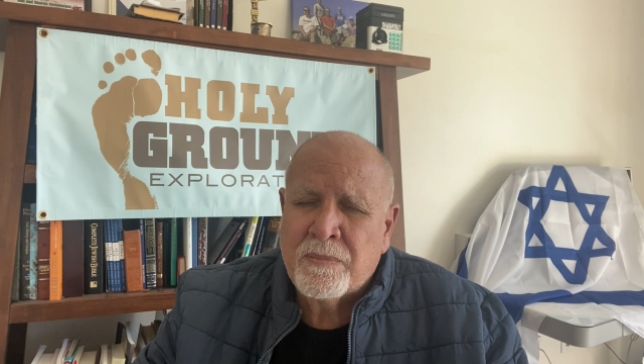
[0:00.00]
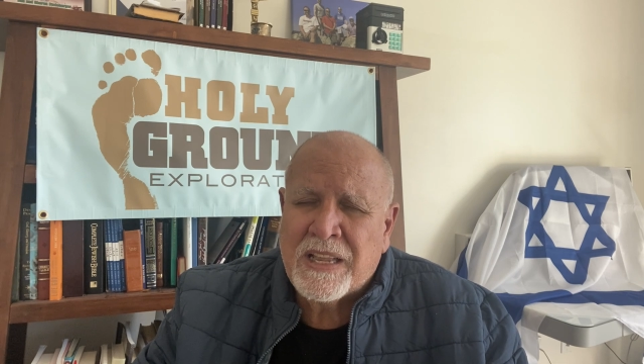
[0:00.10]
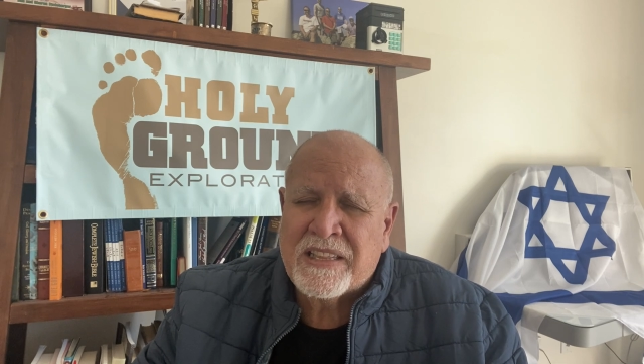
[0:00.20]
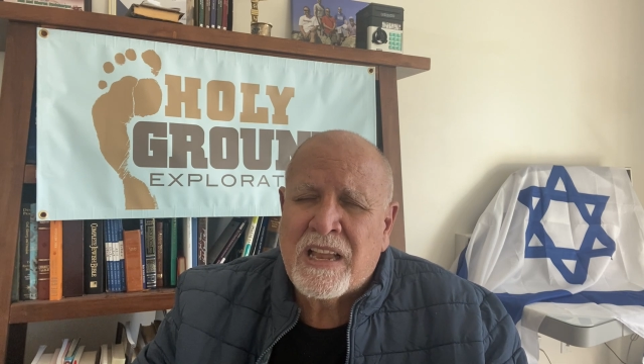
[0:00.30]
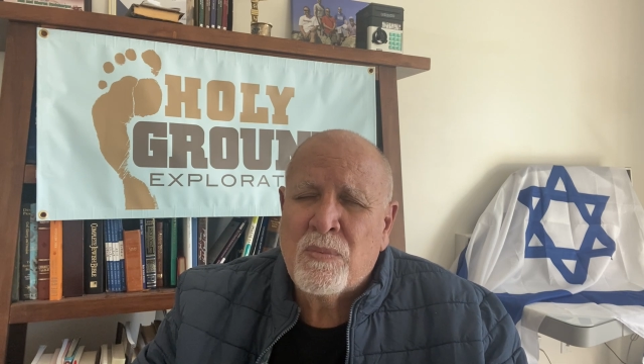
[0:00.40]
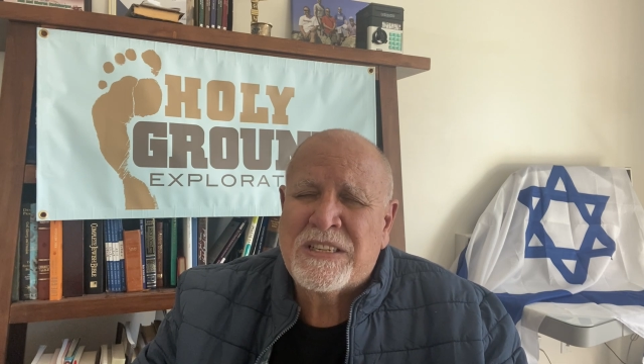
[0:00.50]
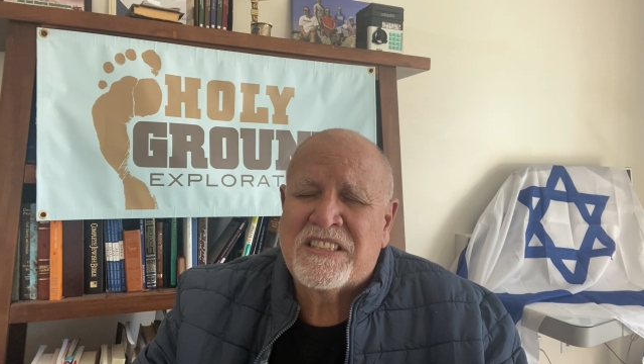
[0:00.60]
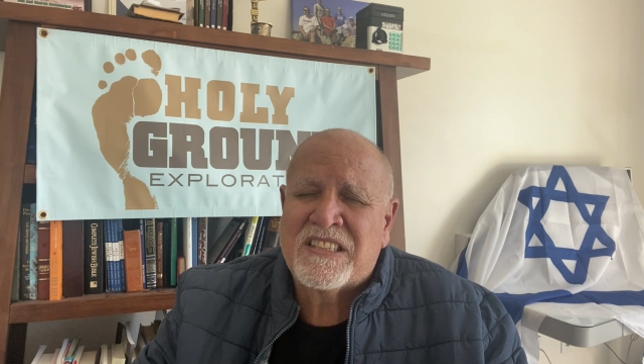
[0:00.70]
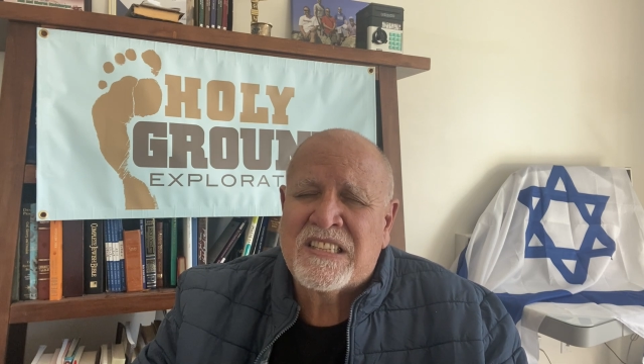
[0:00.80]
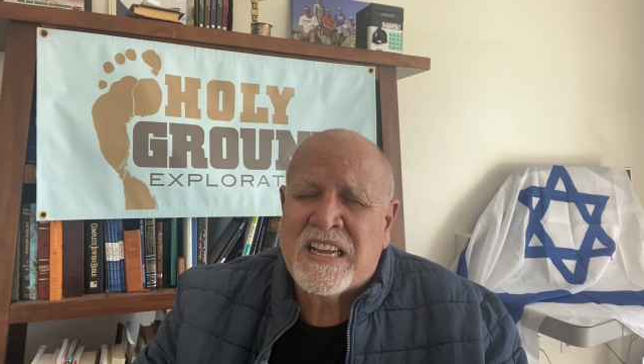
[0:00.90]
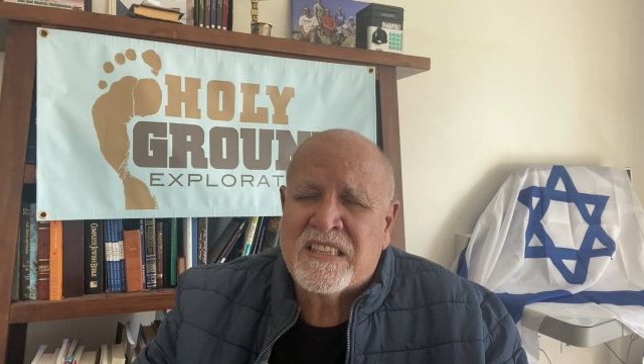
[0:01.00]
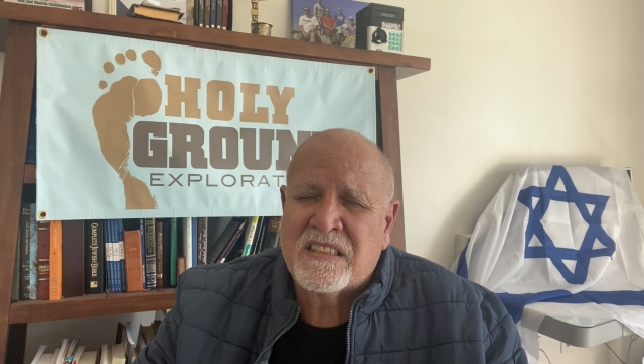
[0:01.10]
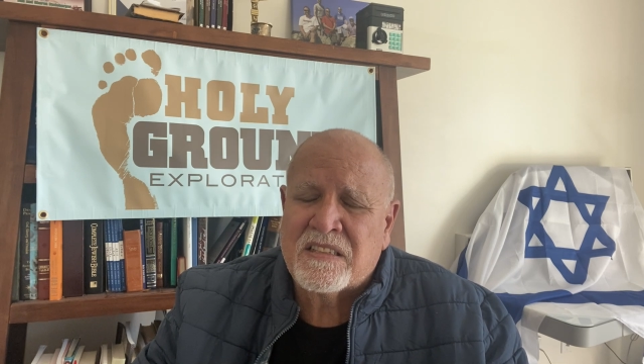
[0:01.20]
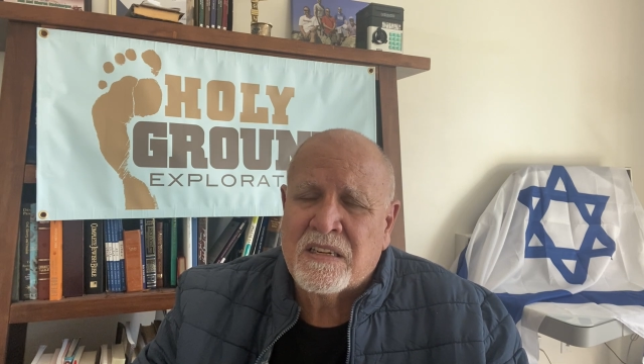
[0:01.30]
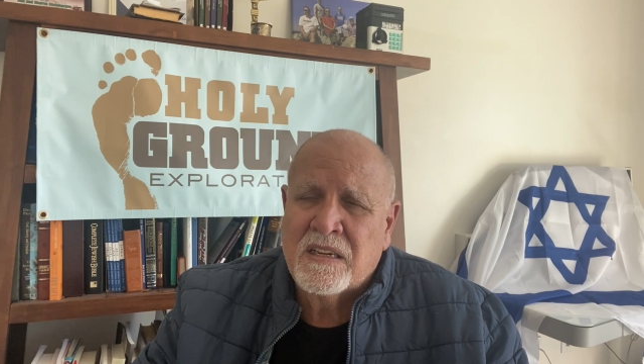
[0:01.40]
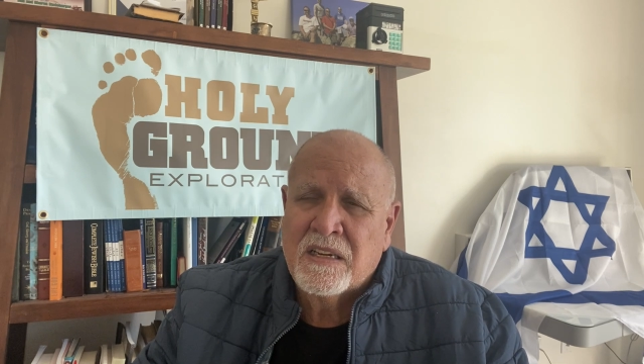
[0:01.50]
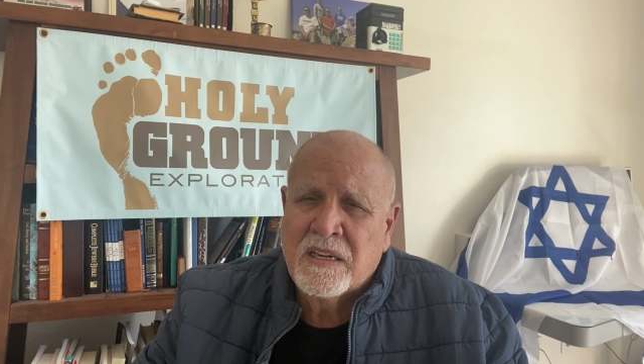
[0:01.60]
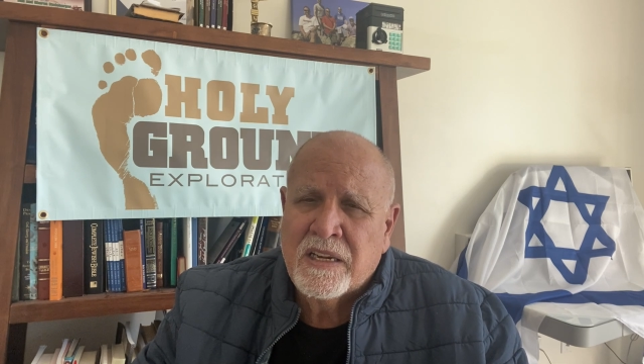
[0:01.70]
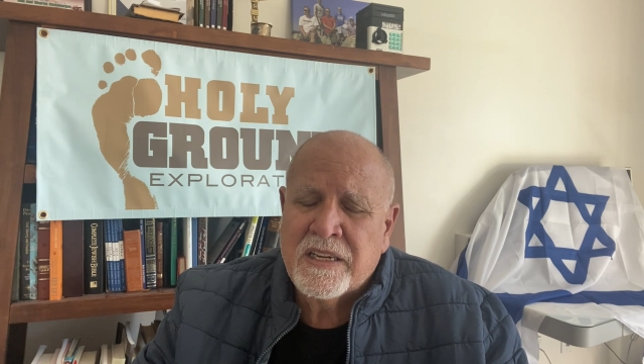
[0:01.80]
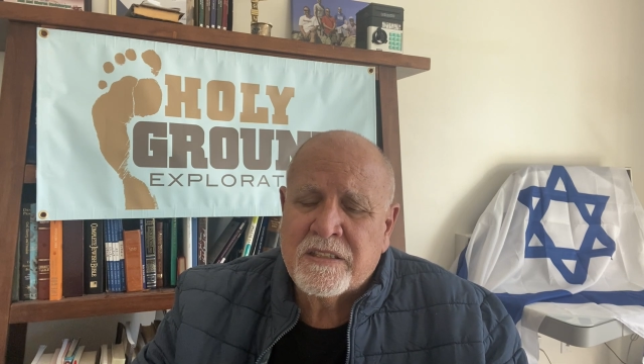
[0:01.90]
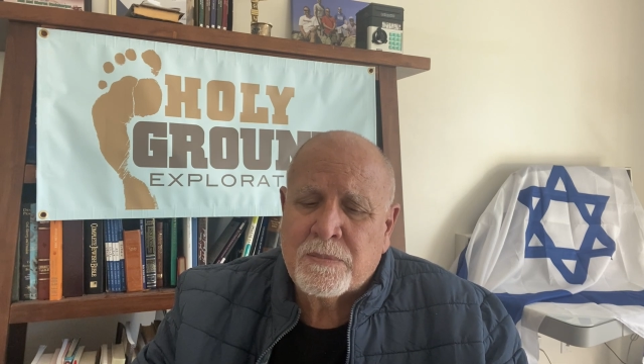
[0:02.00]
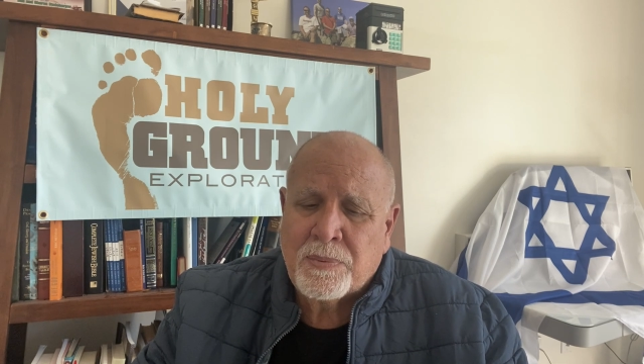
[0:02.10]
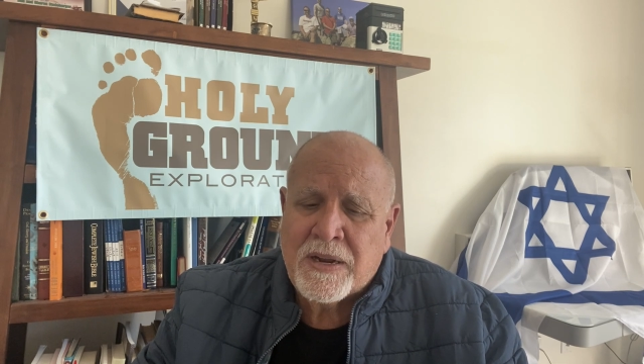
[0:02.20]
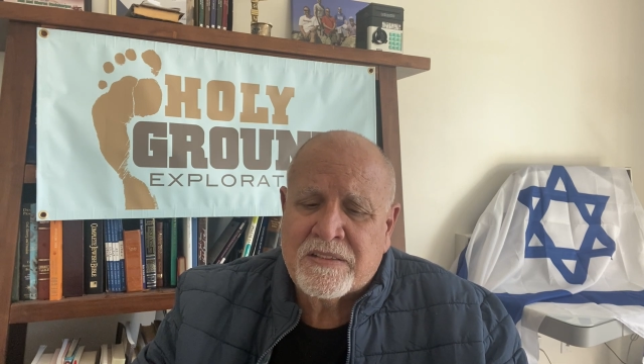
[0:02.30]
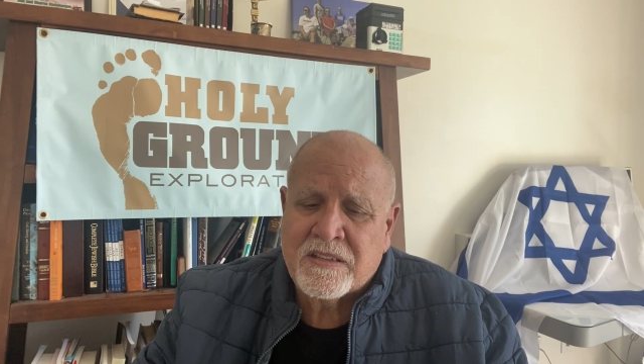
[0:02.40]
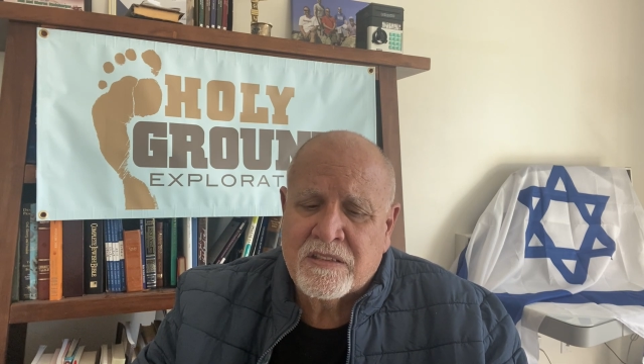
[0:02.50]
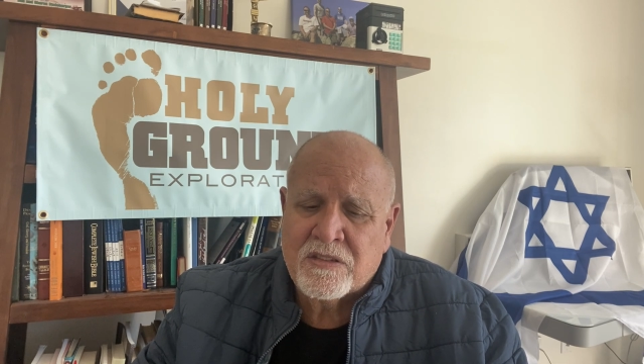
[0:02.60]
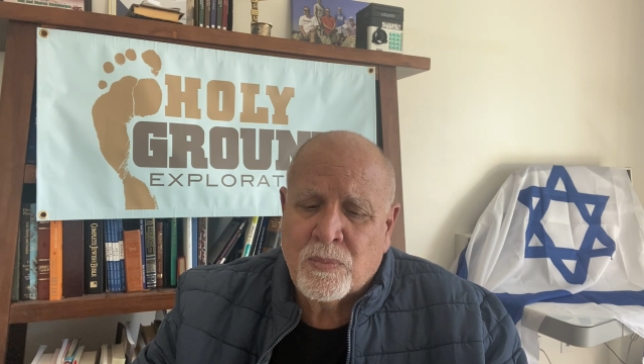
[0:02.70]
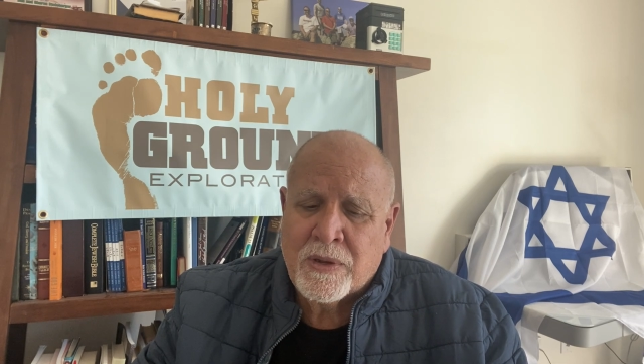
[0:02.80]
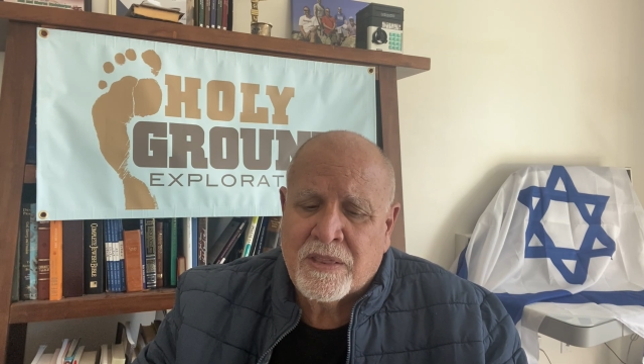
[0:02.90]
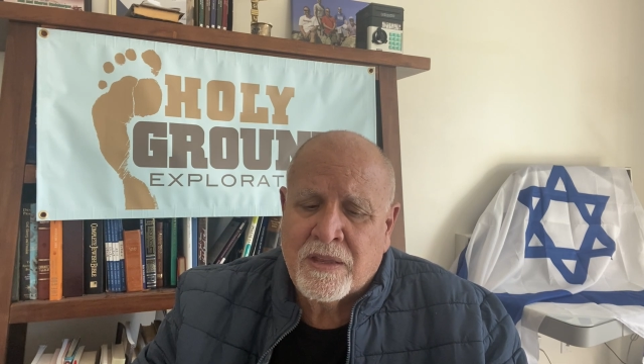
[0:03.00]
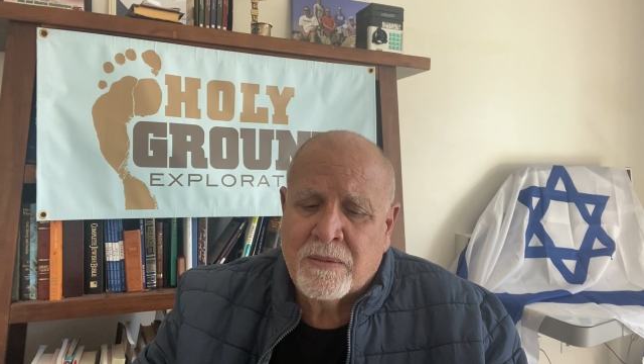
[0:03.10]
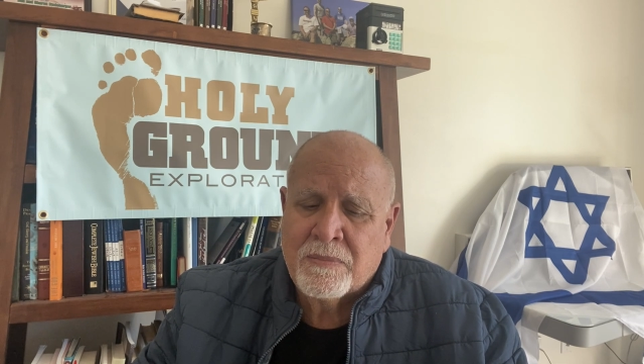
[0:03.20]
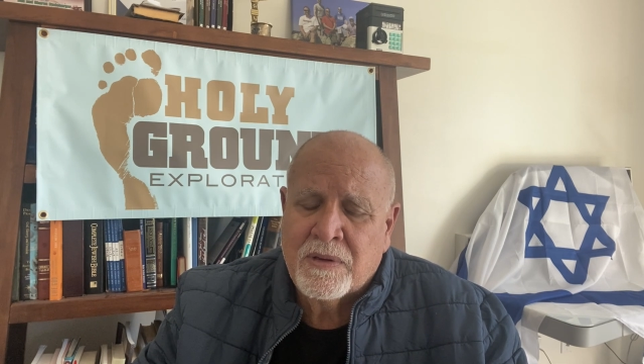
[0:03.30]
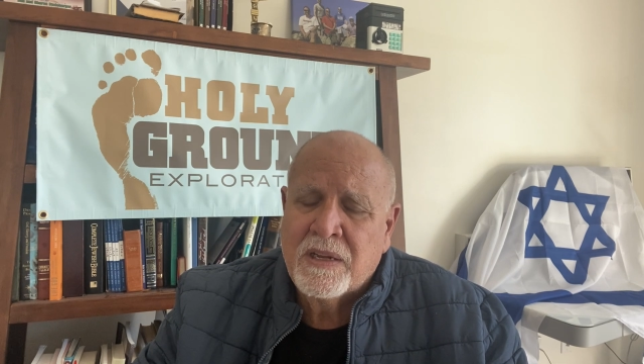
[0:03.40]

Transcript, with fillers: that they would sense his presence with them.